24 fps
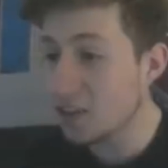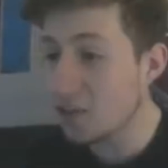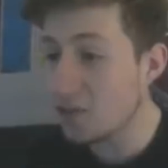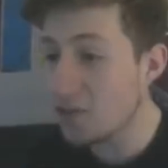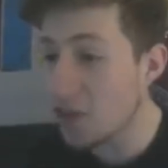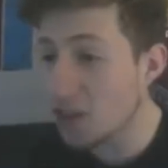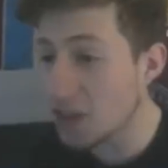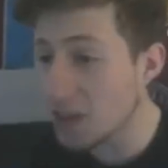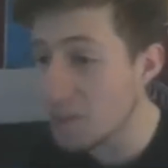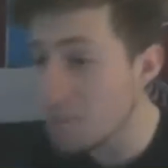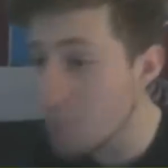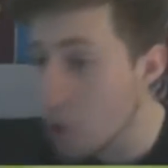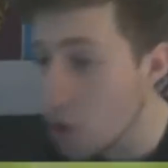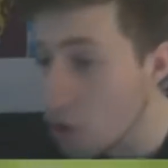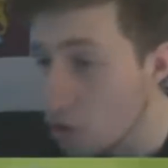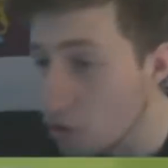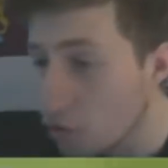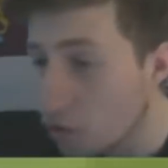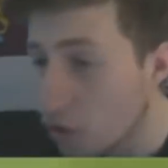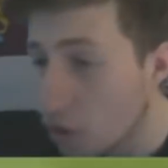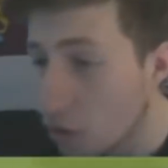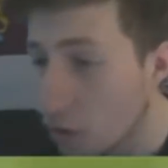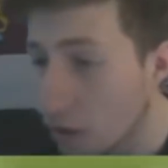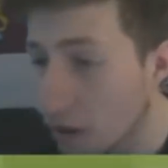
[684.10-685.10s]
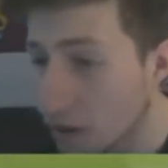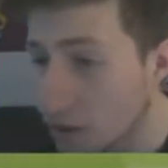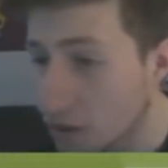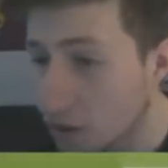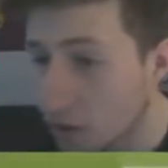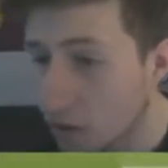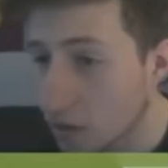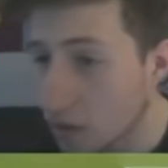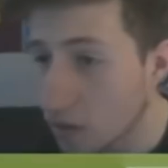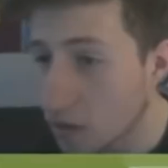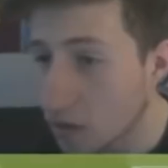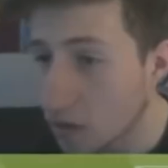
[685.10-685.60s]
So fucking move! Wait.
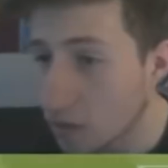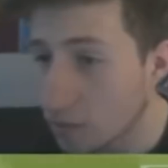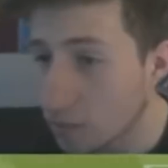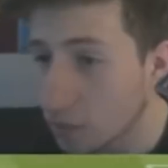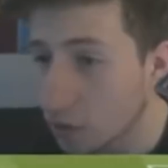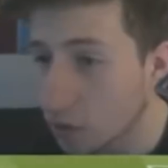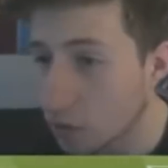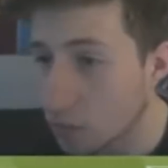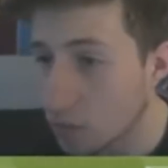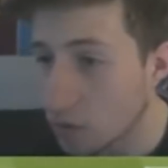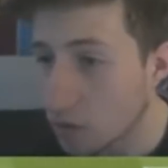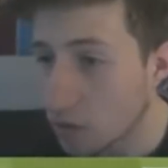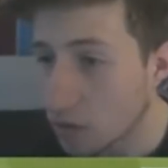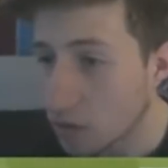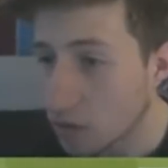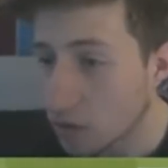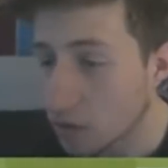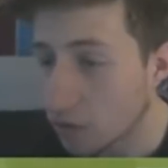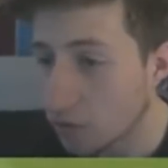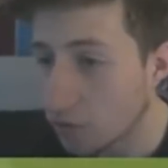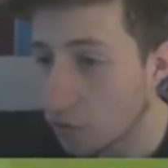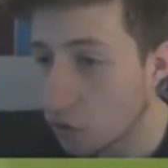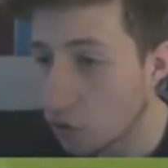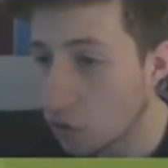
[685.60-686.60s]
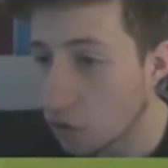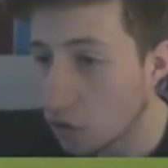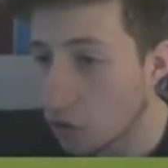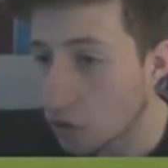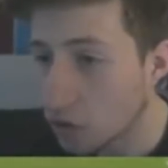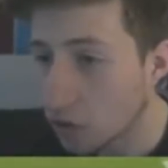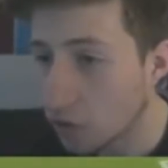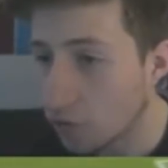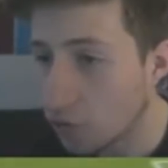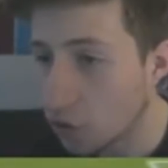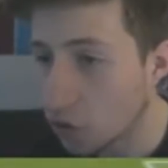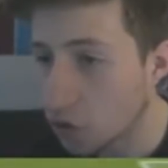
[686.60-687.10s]
Boom. The four.
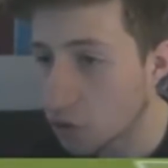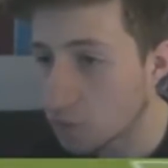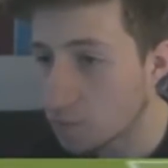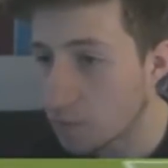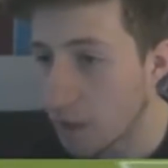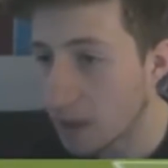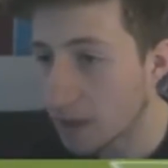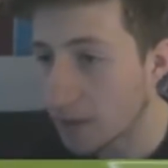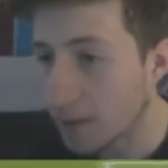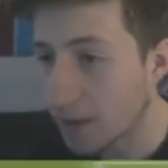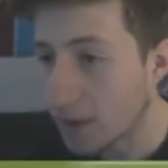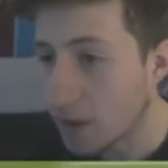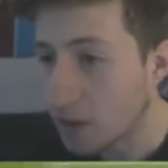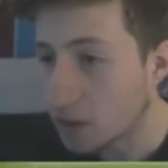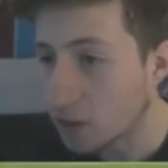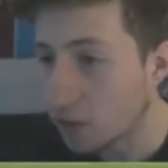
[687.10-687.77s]
The four just bang it.